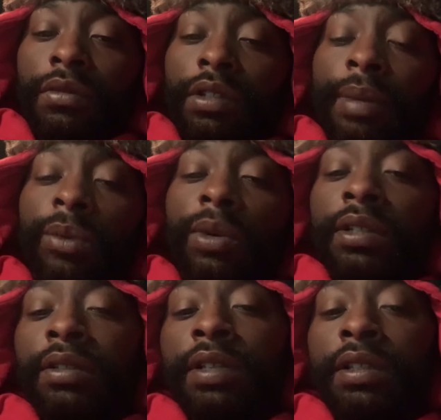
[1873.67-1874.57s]
Am I
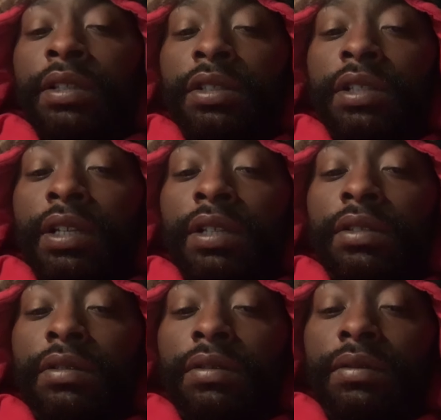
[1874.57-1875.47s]
willing to take this
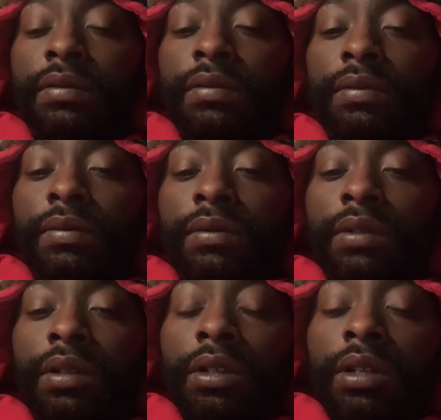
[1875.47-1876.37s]
chance?
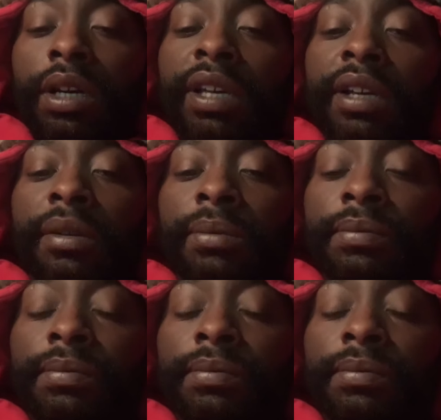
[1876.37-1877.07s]
I am.